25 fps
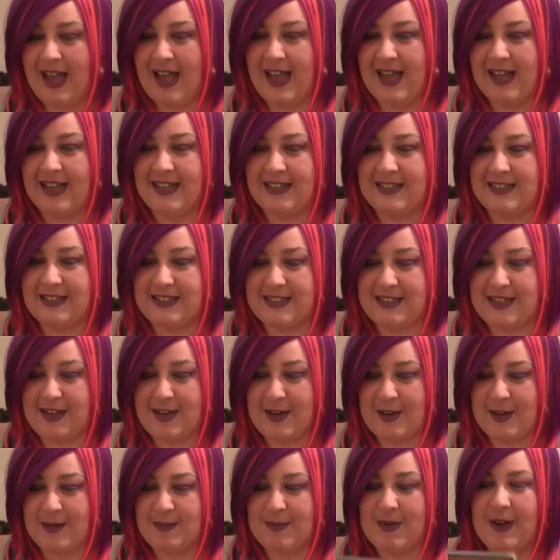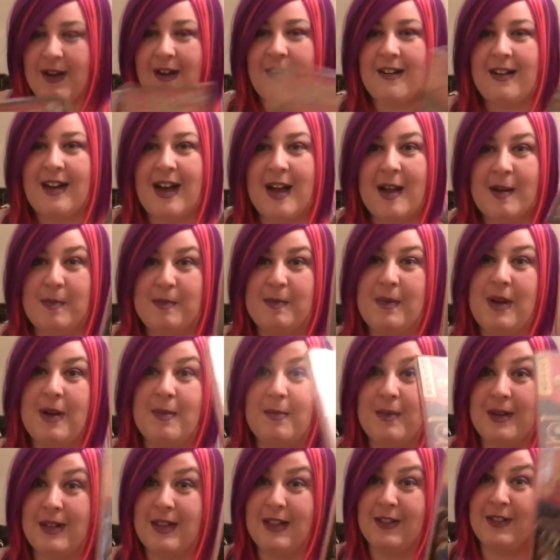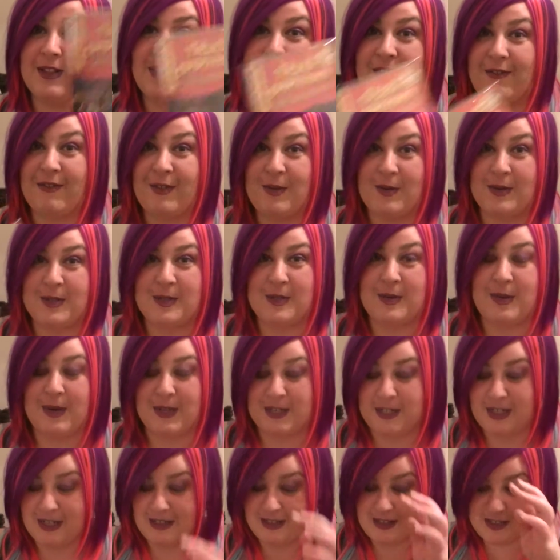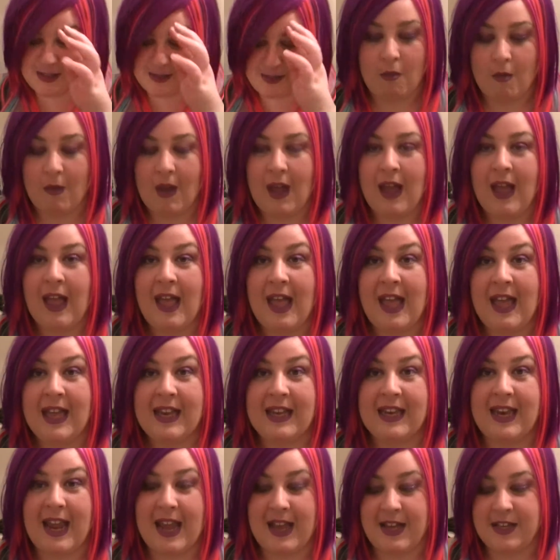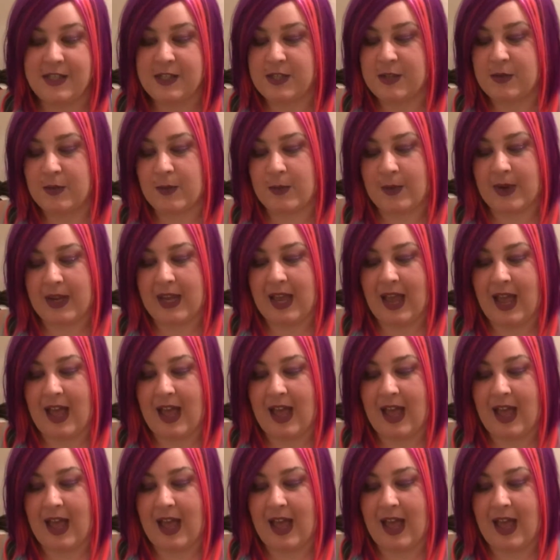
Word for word: And um, I'm, I'm really looking forward to watching this. Next, we